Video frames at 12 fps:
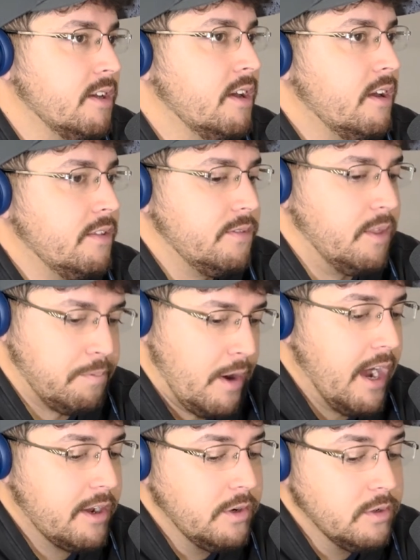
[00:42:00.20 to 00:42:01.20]
the
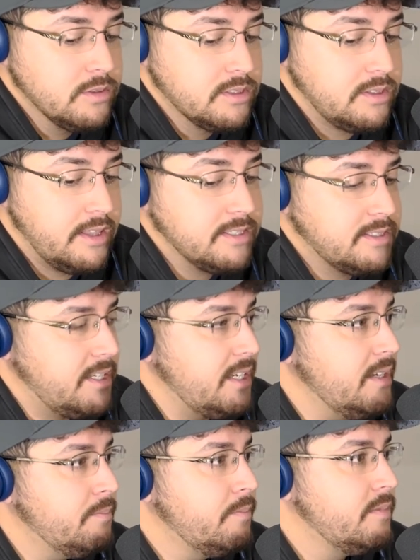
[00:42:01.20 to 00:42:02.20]
Broncos, this
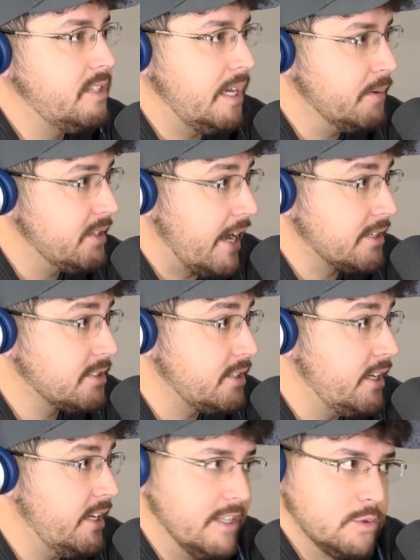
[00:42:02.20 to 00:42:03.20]
team of
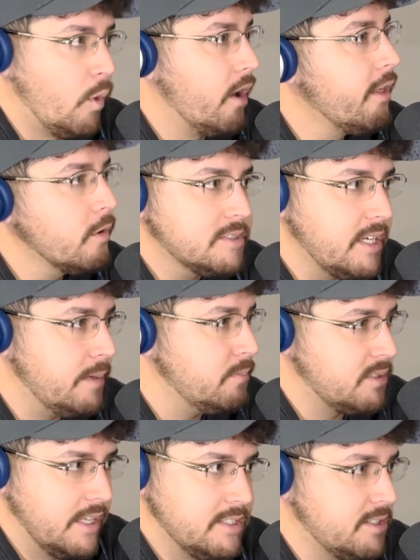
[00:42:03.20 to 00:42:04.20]
destiny, it's one of those teams.
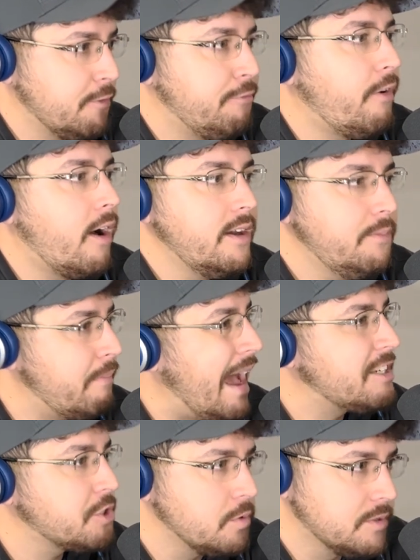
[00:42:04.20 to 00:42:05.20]
It's the fun,
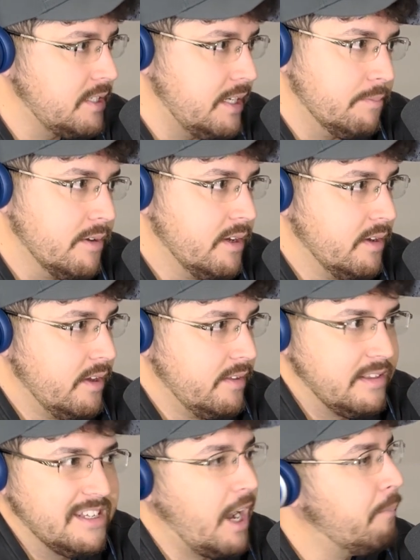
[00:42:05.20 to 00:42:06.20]
magical team.
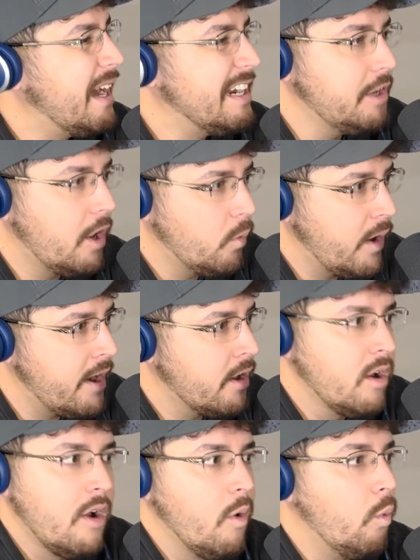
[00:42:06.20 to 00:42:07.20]
Come out of nowhere,
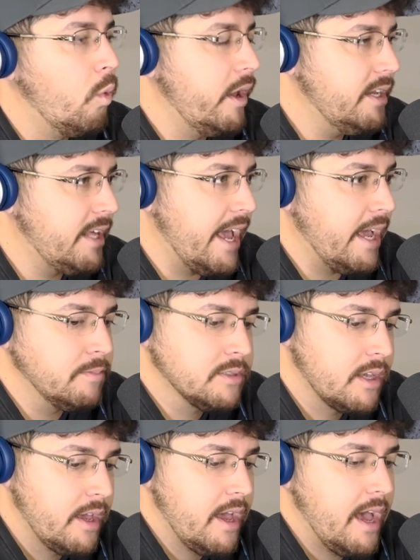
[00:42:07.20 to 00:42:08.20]
win games.
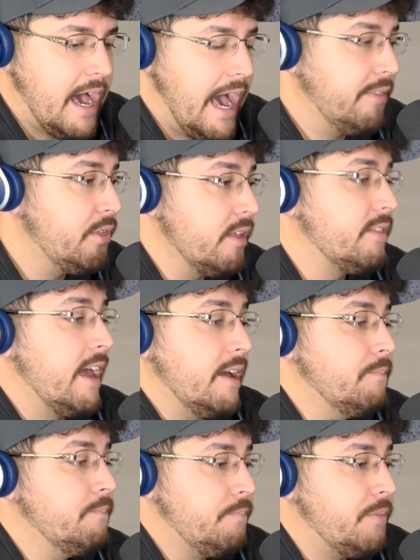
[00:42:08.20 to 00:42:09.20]
I think they
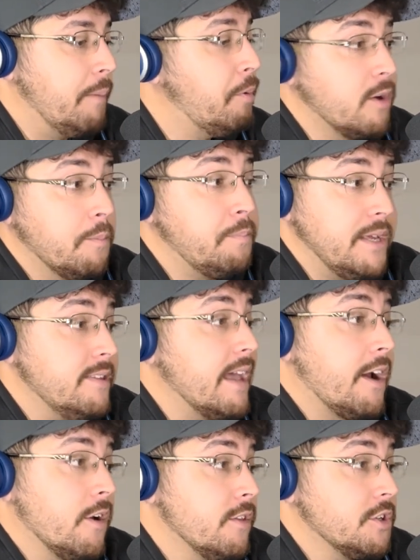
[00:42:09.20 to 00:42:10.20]
put a beat
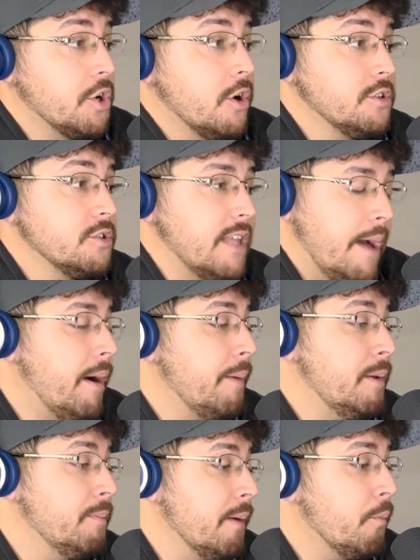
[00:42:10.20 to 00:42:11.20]
down on the Chargers. That might be
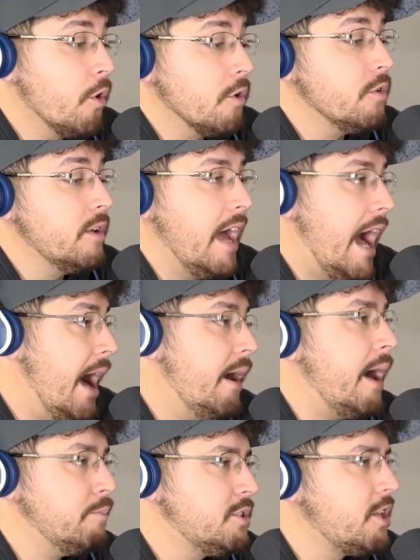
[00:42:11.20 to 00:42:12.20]
my mortal. Yeah,
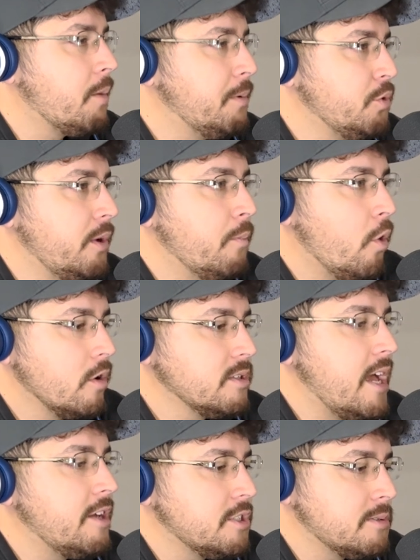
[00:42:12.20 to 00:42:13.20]
I'm stuck between mortals
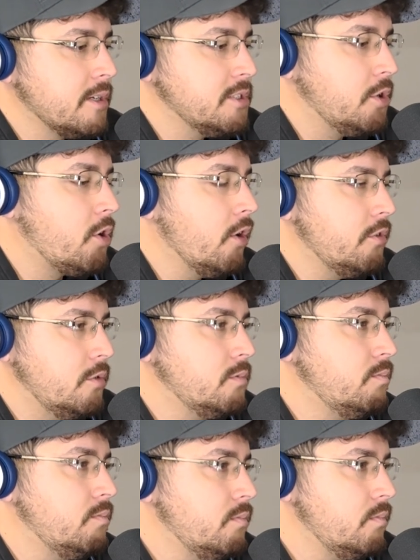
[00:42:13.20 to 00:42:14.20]
now just because
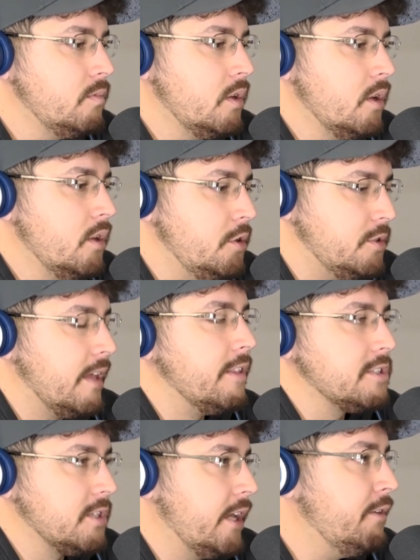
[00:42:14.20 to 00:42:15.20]
you said the
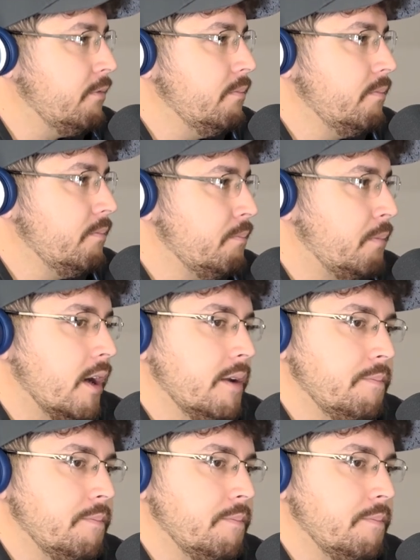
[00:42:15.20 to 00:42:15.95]
slate, but